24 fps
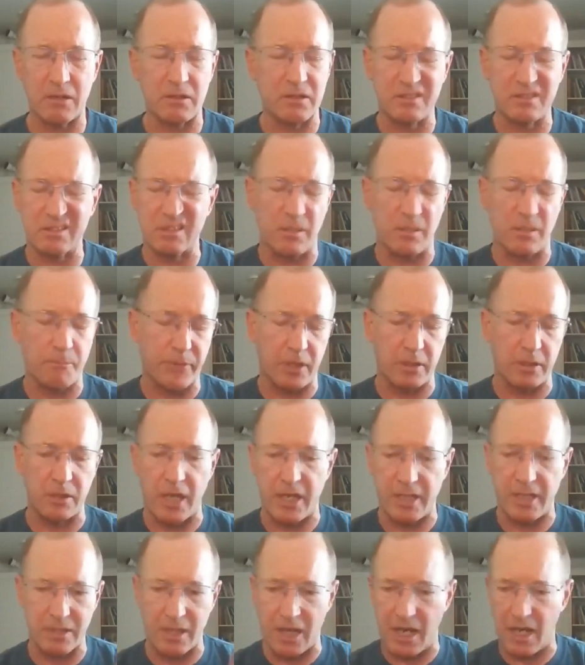Is something
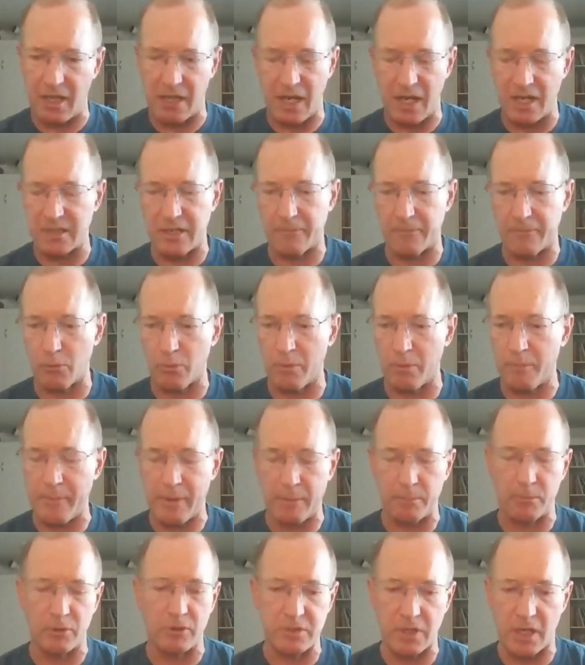like that. I never
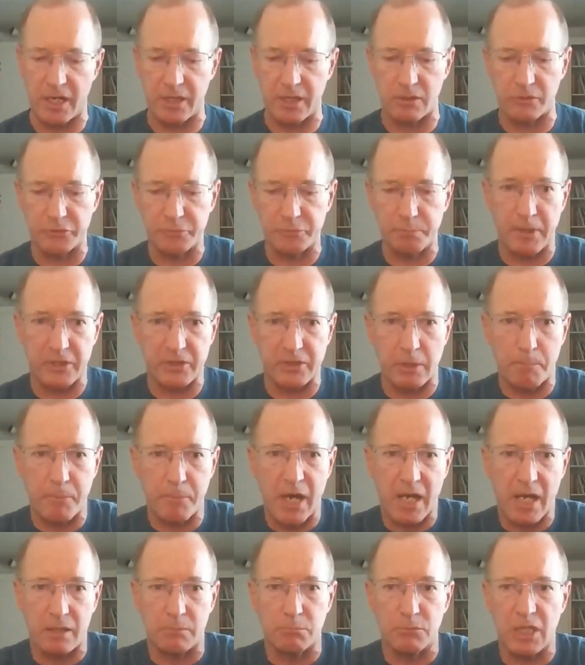remember titles. But the
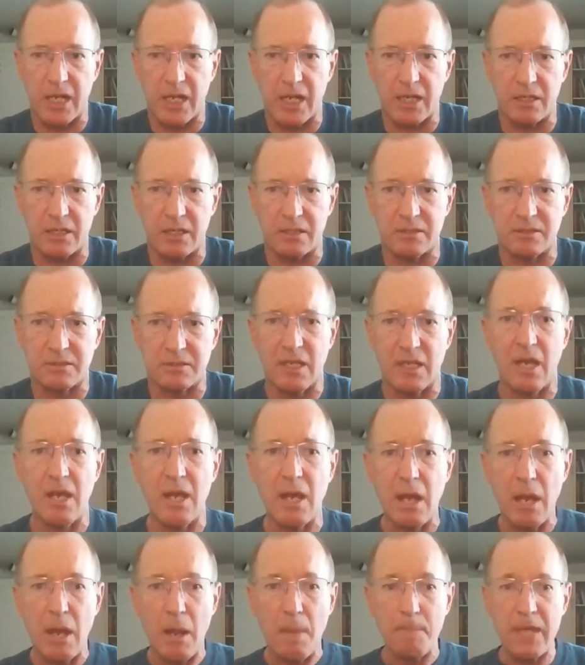bottom line is,
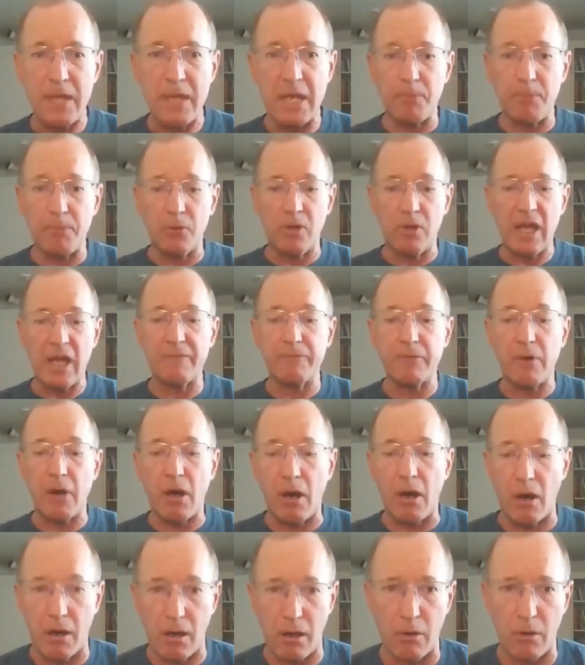people have
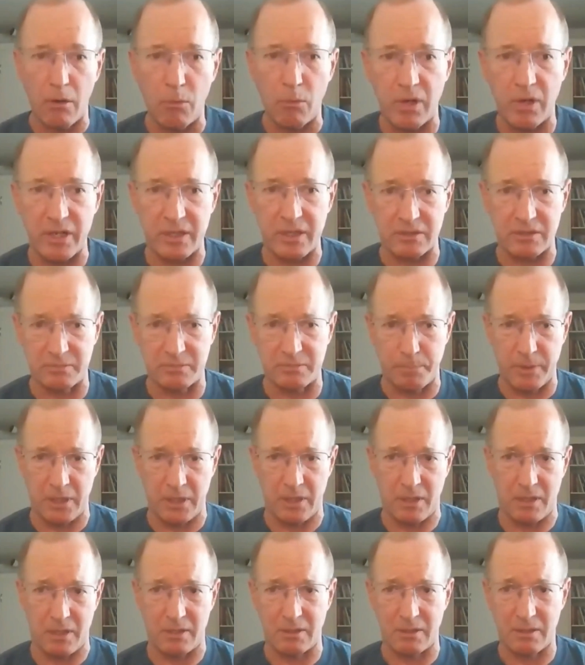always
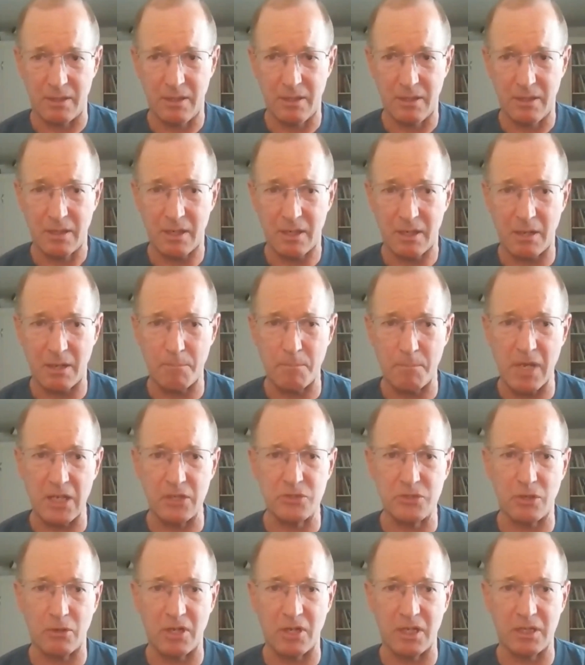been a
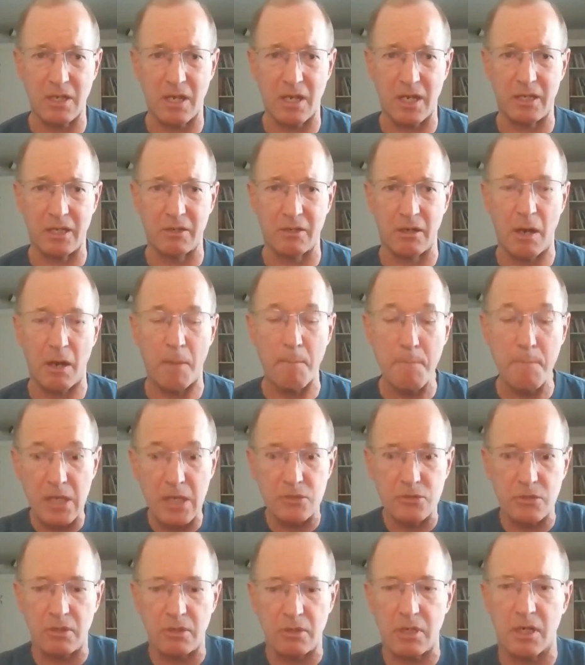major igniter, a
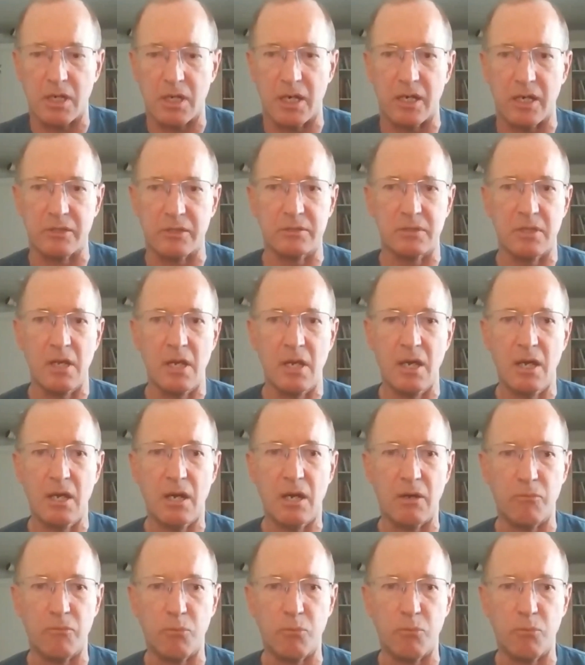major cause of